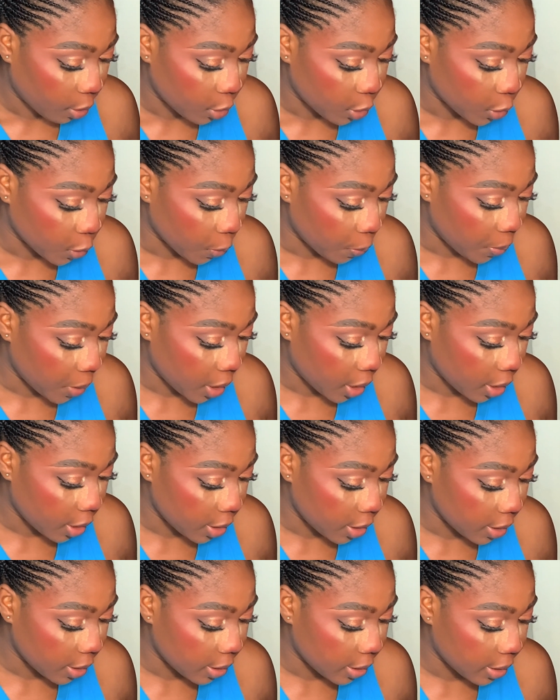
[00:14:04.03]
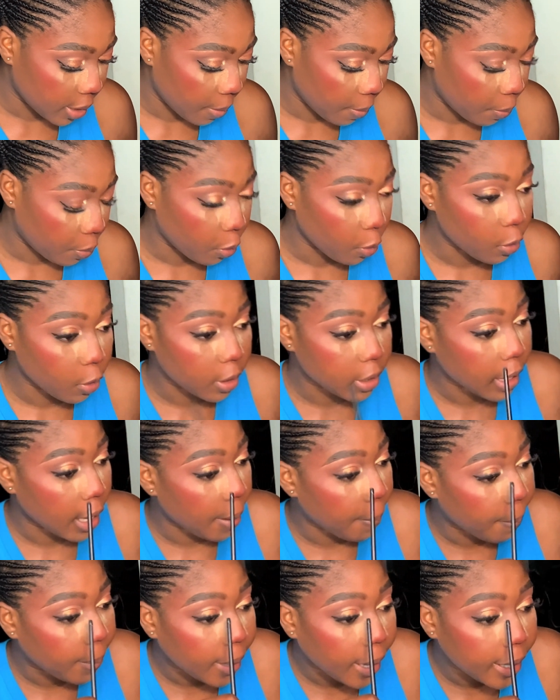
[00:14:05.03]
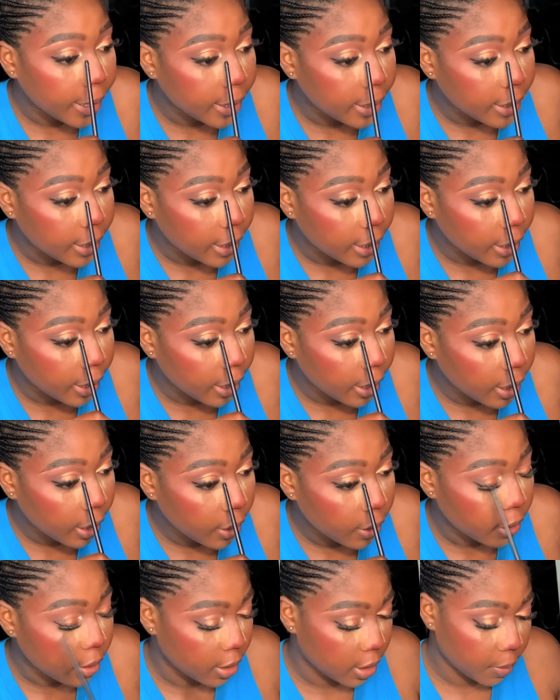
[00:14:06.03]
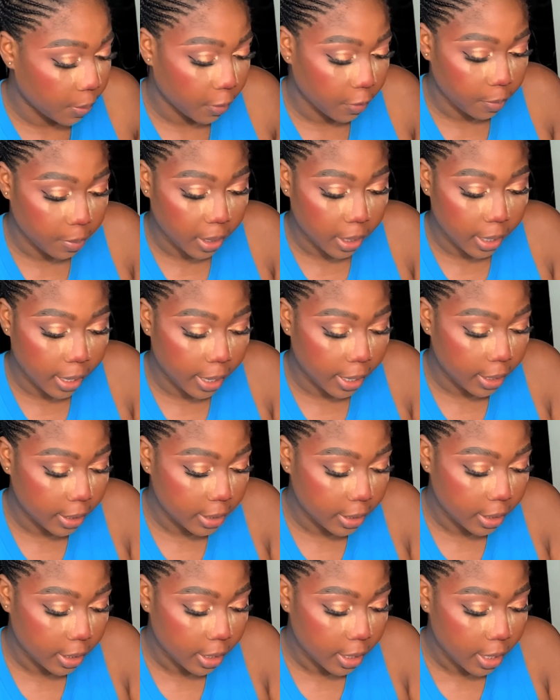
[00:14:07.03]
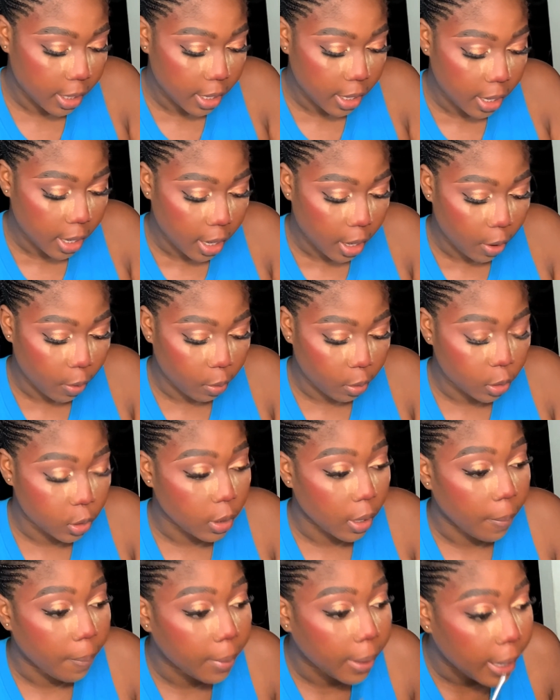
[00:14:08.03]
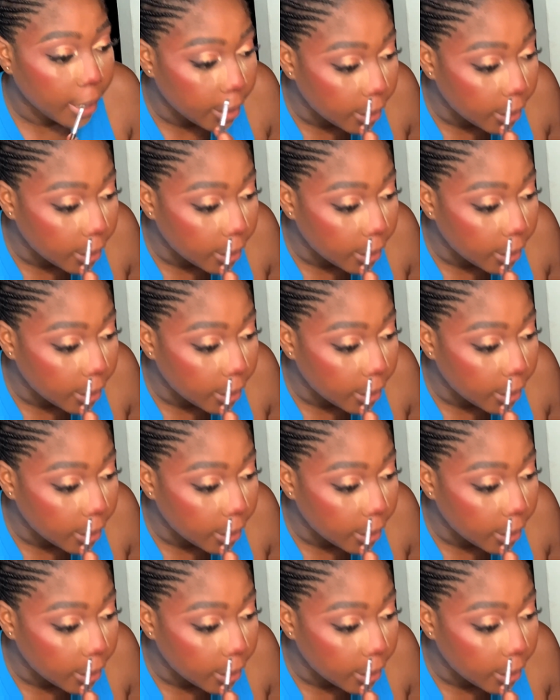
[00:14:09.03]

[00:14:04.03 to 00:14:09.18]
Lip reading: to pick this same product I applied here, the tip of my eyes. I want to apply